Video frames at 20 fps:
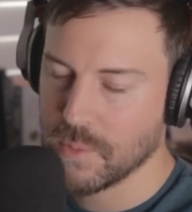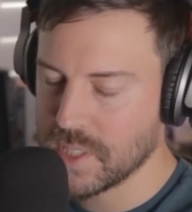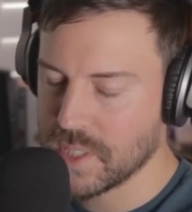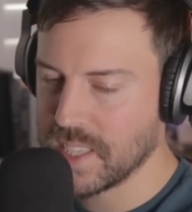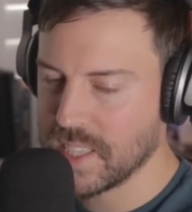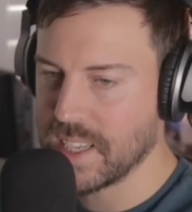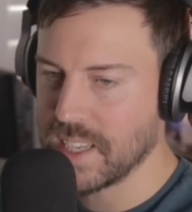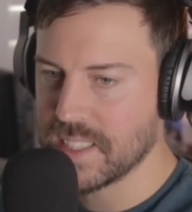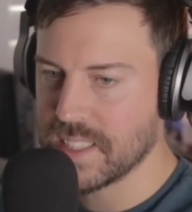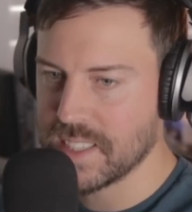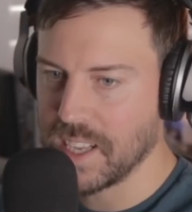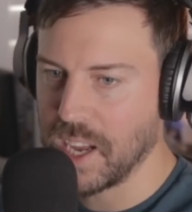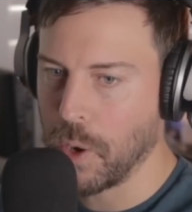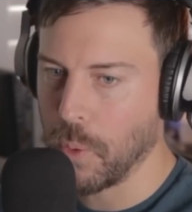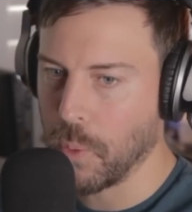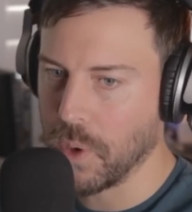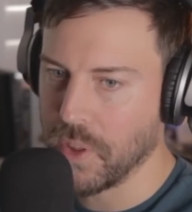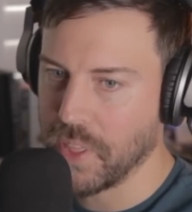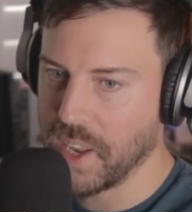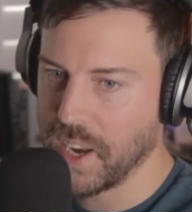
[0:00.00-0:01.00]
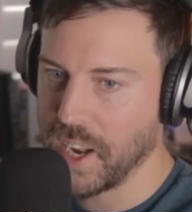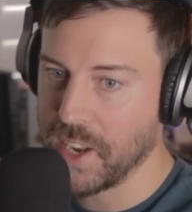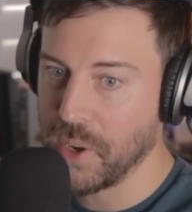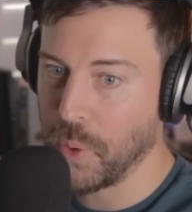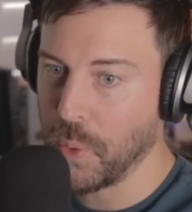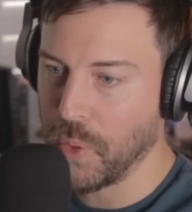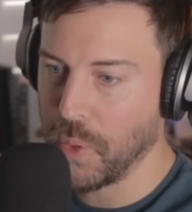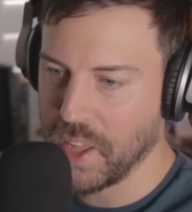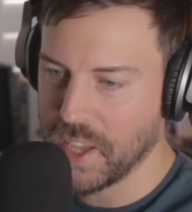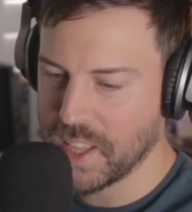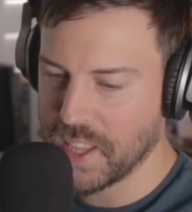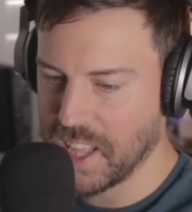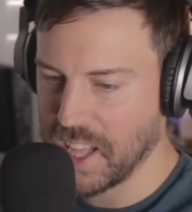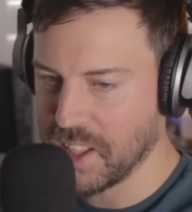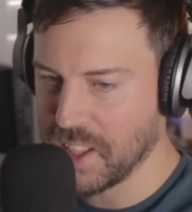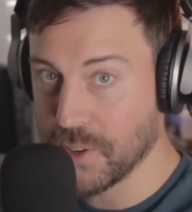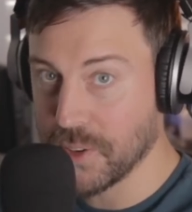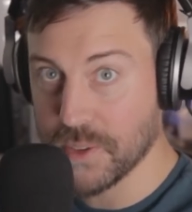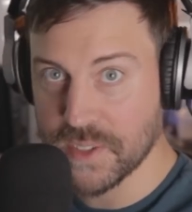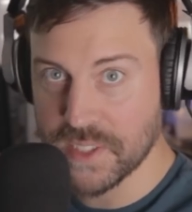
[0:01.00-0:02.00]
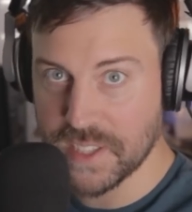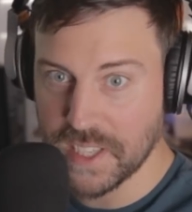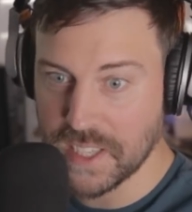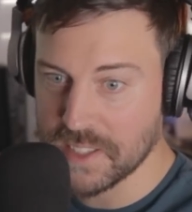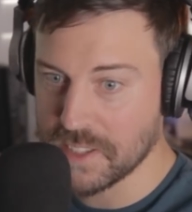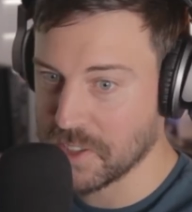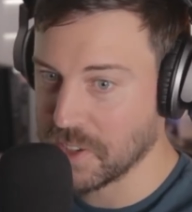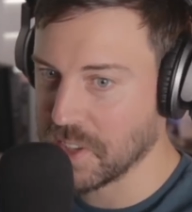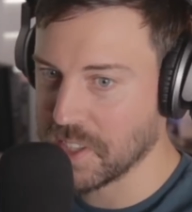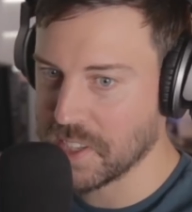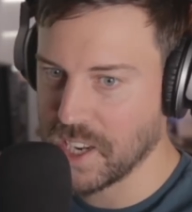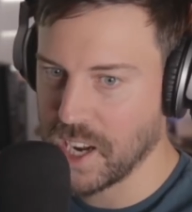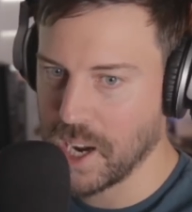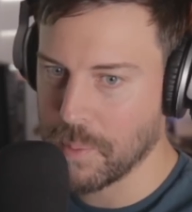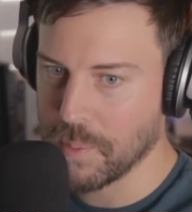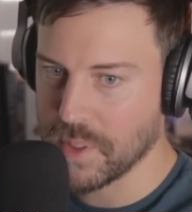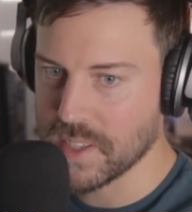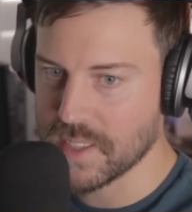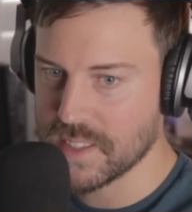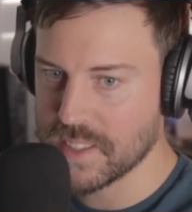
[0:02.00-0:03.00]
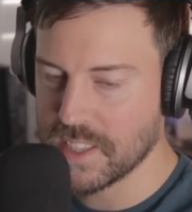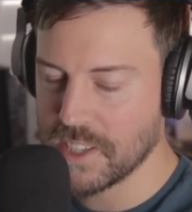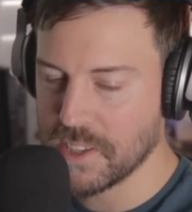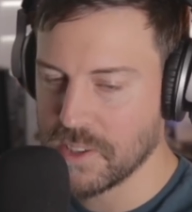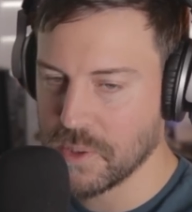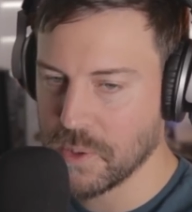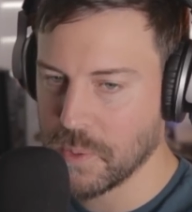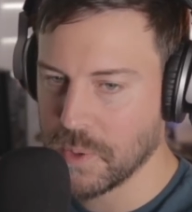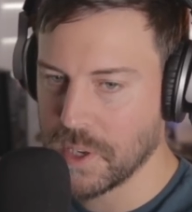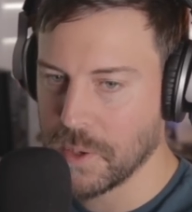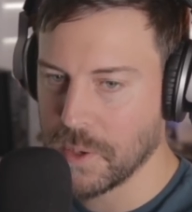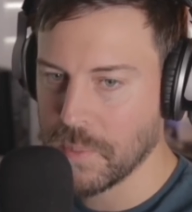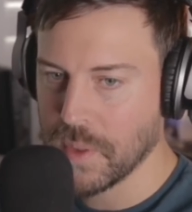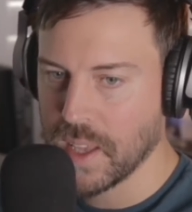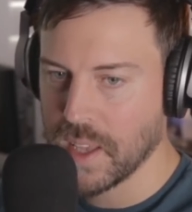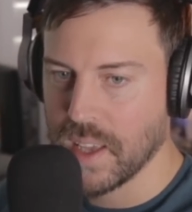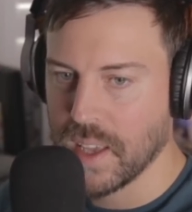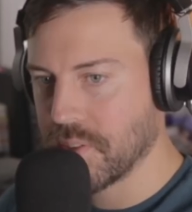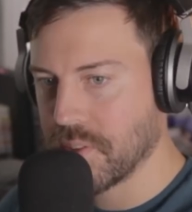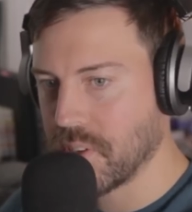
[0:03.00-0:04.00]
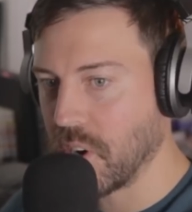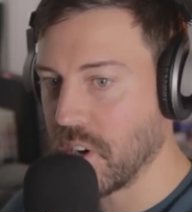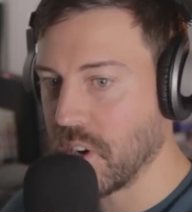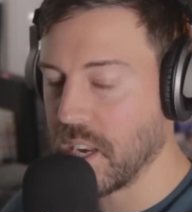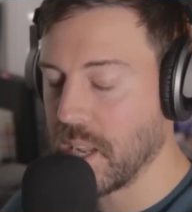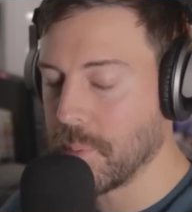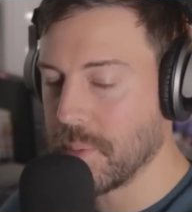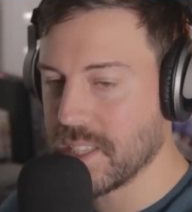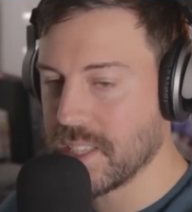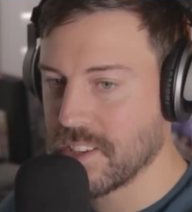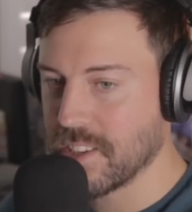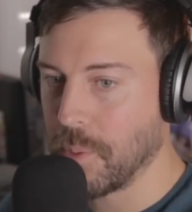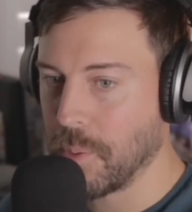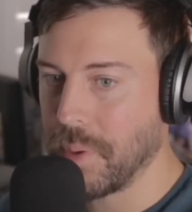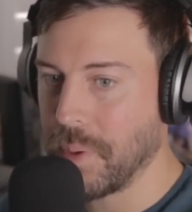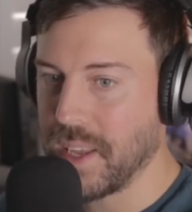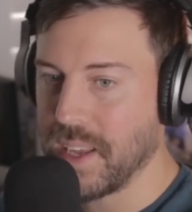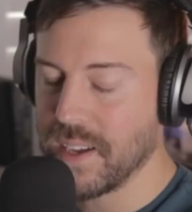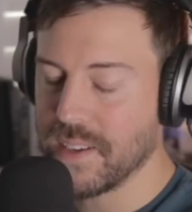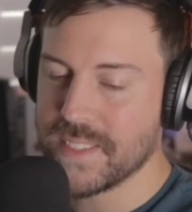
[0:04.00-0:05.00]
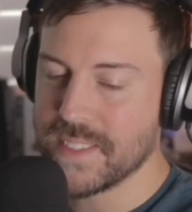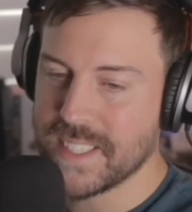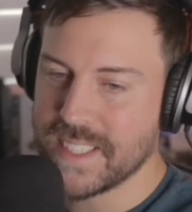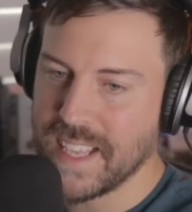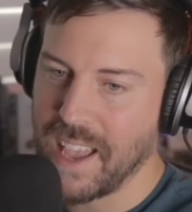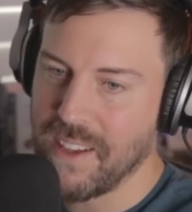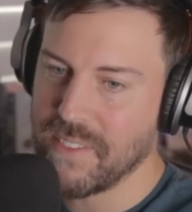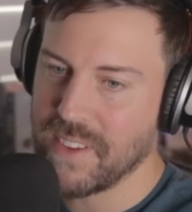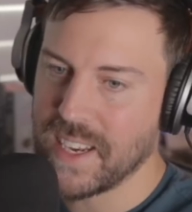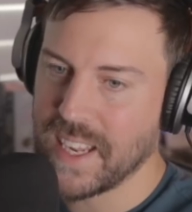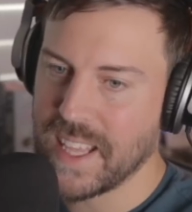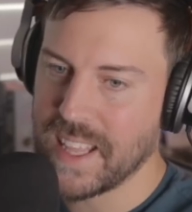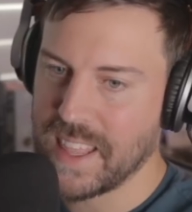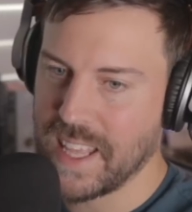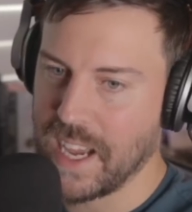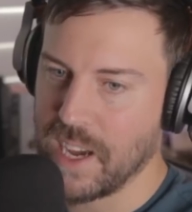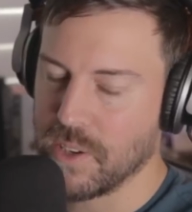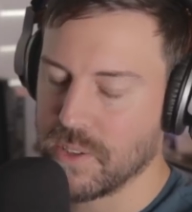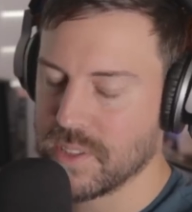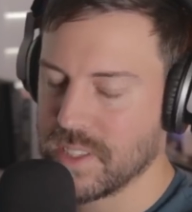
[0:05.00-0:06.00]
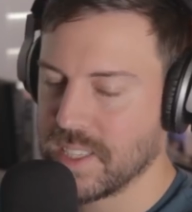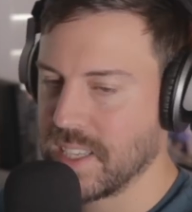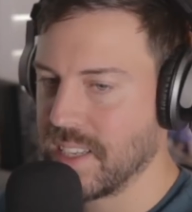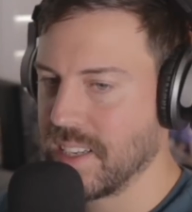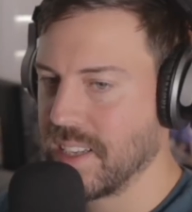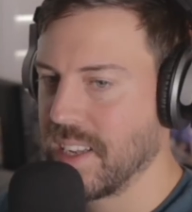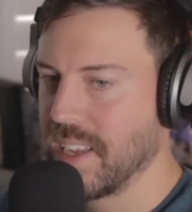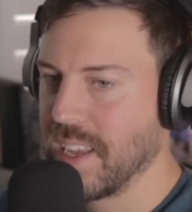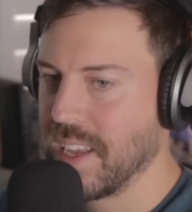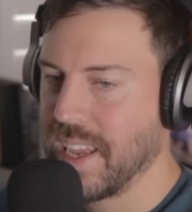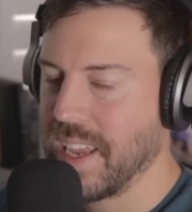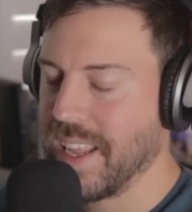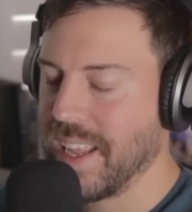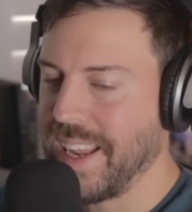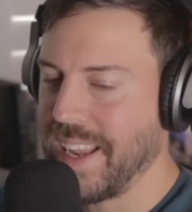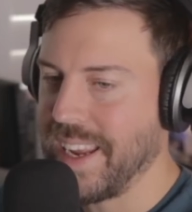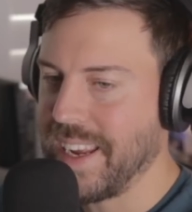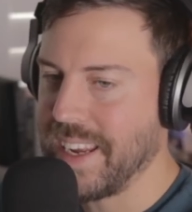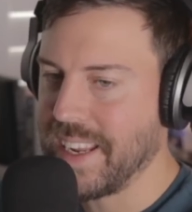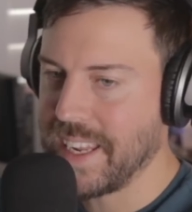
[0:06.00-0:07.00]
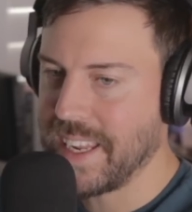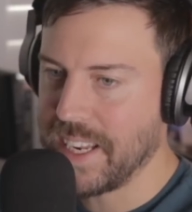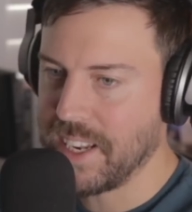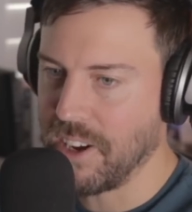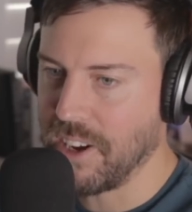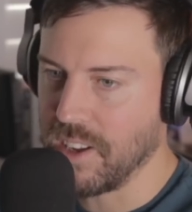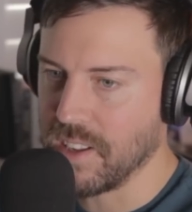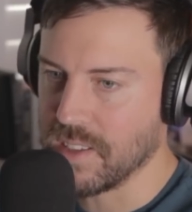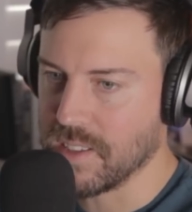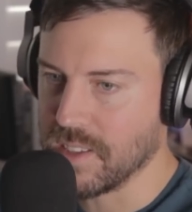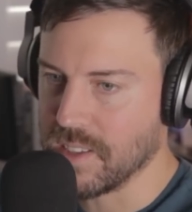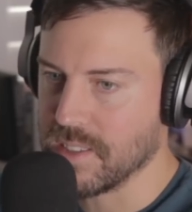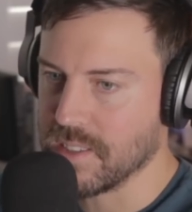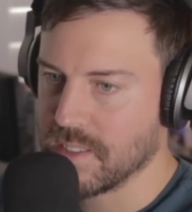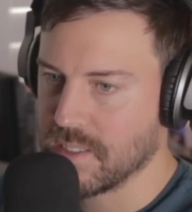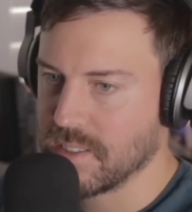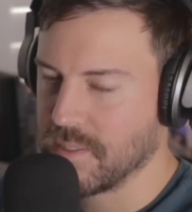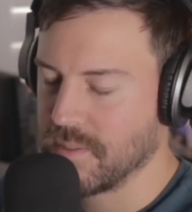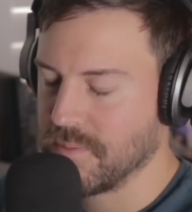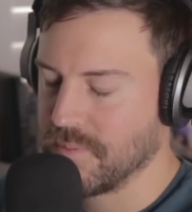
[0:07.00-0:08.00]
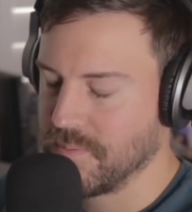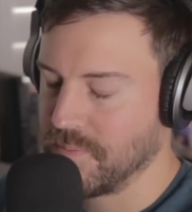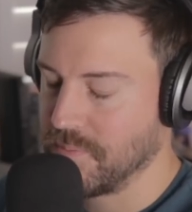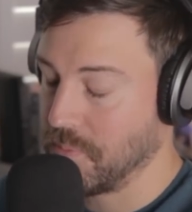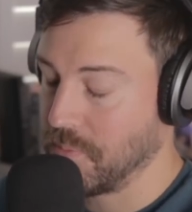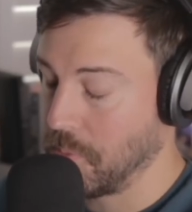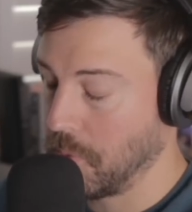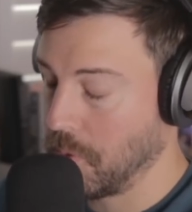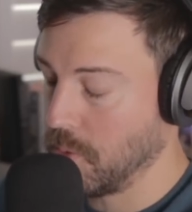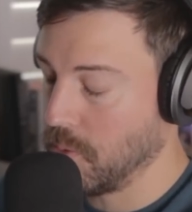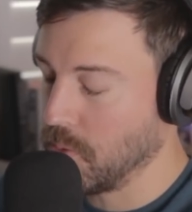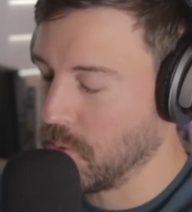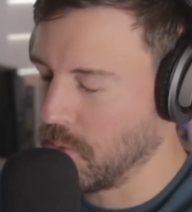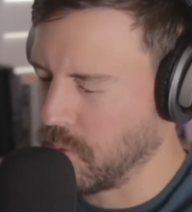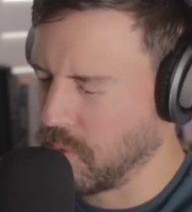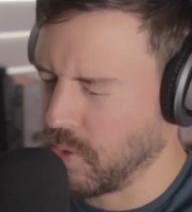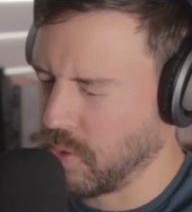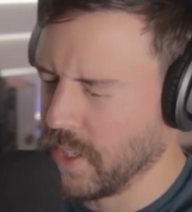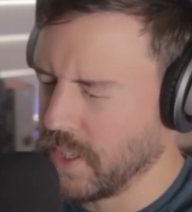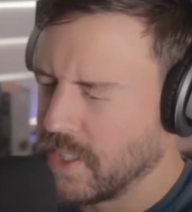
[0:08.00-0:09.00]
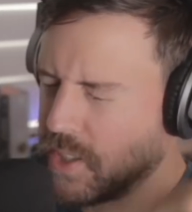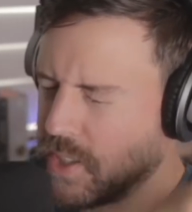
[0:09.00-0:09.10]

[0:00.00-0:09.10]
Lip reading: I would say it's not worth it. I don't like that little sensor on the top of the steering wheel. Starting MSRP of $70,080. Oof,